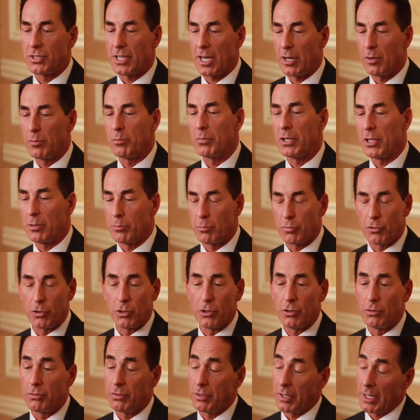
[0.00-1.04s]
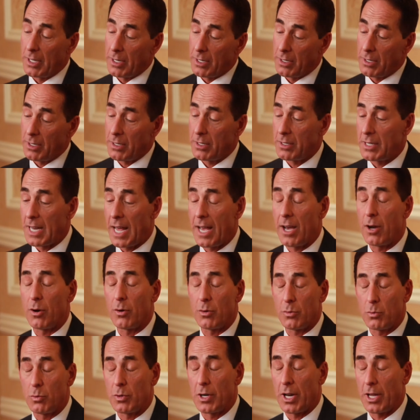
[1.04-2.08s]
helped me improve. And now,
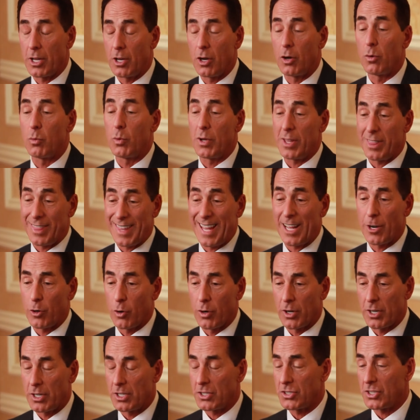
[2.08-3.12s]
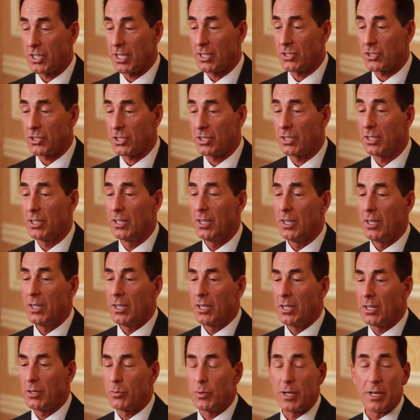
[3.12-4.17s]
when I go with that organization,
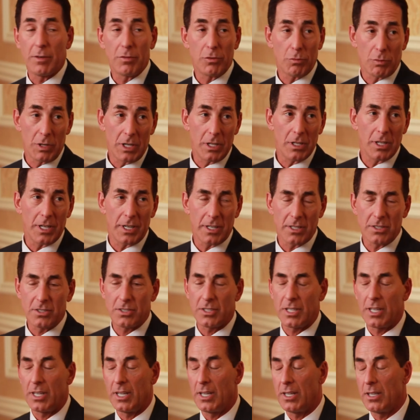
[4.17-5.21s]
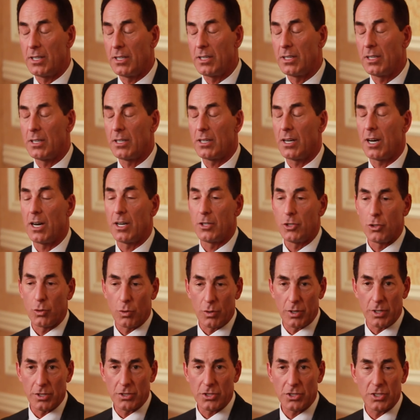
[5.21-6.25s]
we have three clinics in
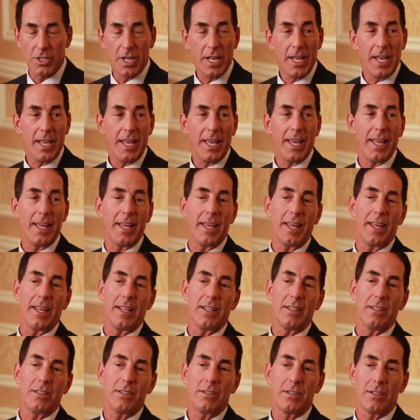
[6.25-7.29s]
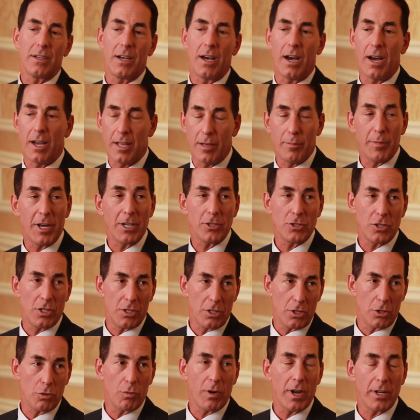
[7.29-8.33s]
Honduras, and I am actually the
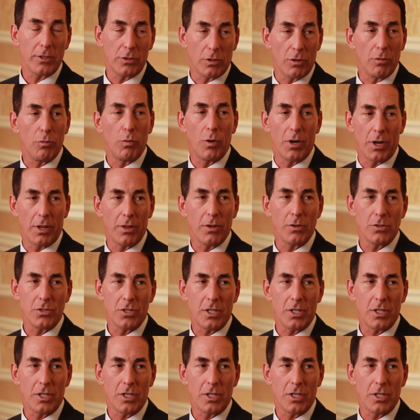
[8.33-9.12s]
director of one of those